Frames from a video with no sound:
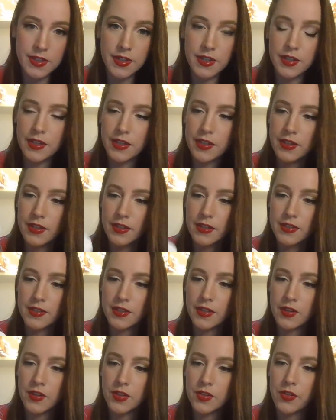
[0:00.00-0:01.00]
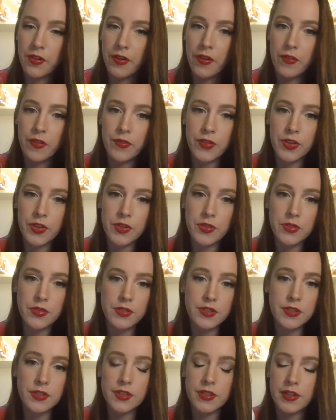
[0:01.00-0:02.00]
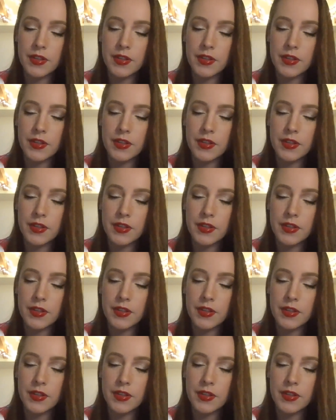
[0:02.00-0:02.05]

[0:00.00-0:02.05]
because I heard great reviews,